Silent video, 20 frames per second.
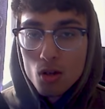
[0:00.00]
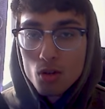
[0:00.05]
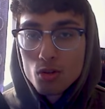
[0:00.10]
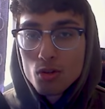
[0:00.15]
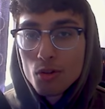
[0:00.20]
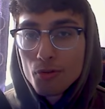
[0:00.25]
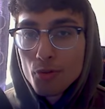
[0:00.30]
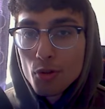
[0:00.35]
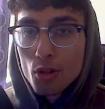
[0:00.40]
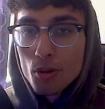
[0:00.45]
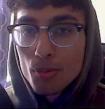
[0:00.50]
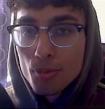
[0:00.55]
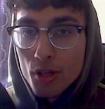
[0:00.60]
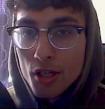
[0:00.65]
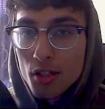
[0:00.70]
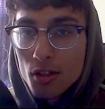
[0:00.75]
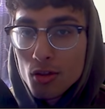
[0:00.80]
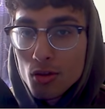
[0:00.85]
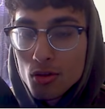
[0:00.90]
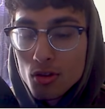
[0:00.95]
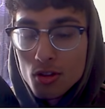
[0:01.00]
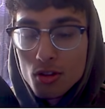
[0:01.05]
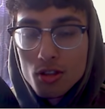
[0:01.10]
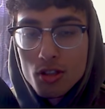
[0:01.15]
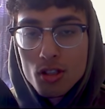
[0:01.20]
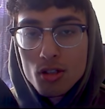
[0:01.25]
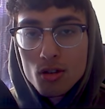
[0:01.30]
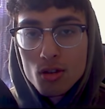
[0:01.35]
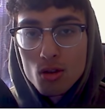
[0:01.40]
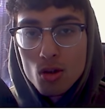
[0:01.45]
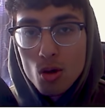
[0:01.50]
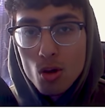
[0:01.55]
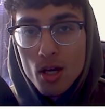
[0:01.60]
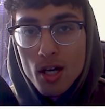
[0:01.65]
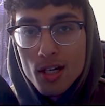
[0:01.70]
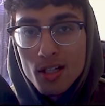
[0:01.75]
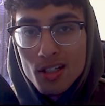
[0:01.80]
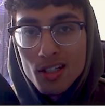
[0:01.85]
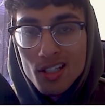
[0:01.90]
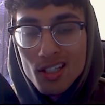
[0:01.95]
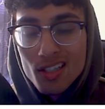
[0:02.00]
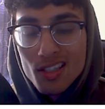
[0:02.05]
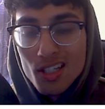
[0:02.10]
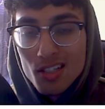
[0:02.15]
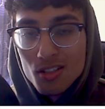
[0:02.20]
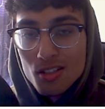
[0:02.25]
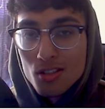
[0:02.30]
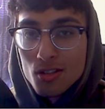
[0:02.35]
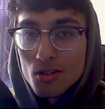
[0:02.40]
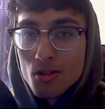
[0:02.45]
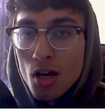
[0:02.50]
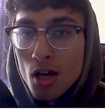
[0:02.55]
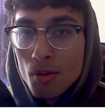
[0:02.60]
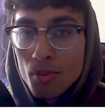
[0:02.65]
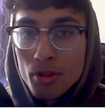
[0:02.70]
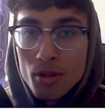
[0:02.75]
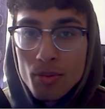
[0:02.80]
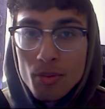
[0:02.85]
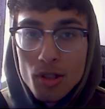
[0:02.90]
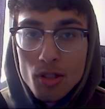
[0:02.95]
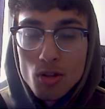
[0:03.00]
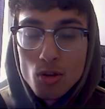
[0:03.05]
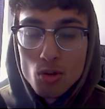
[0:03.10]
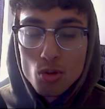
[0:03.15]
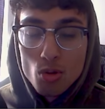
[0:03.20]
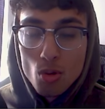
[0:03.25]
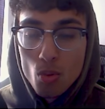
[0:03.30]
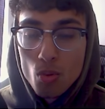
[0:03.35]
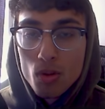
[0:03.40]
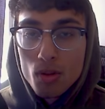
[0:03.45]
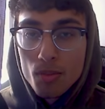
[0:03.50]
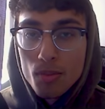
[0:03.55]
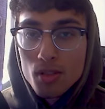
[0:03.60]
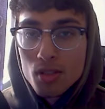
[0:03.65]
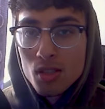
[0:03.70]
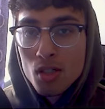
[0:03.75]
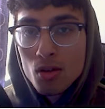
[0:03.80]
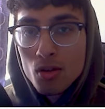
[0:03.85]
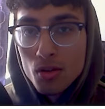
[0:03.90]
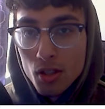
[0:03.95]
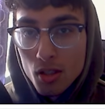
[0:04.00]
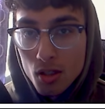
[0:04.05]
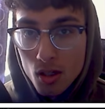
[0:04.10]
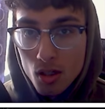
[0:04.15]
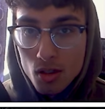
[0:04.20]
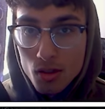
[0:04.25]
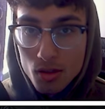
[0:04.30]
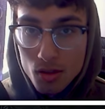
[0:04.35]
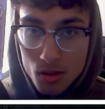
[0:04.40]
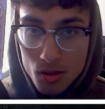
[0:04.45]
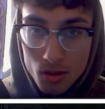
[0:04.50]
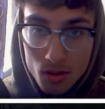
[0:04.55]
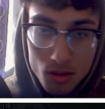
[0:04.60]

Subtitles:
Also, if you're brand new to the channel, go ahead and hit that subscribe button, man. You don't want to miss out on the content.